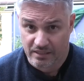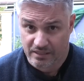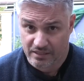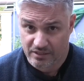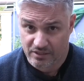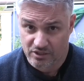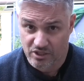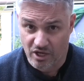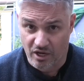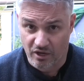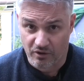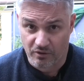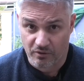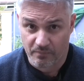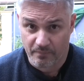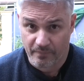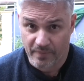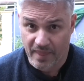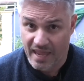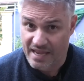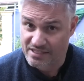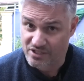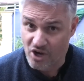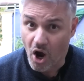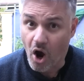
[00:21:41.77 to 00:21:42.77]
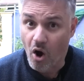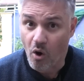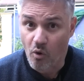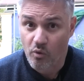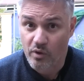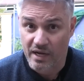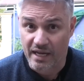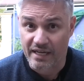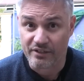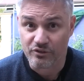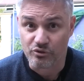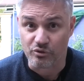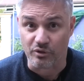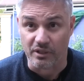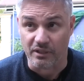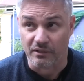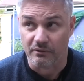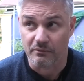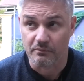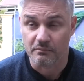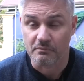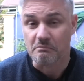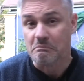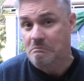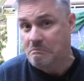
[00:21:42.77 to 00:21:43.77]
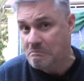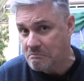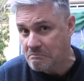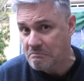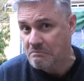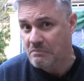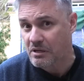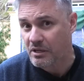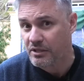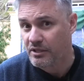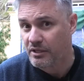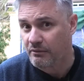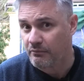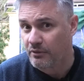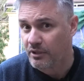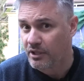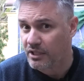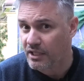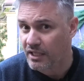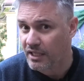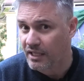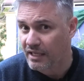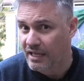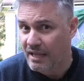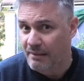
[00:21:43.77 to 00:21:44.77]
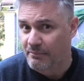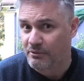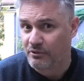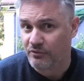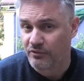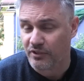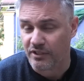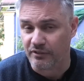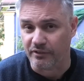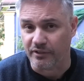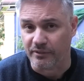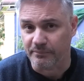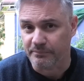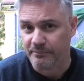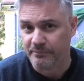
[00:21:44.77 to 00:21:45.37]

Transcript: So as a whole country, I think we're going to get cabin fever.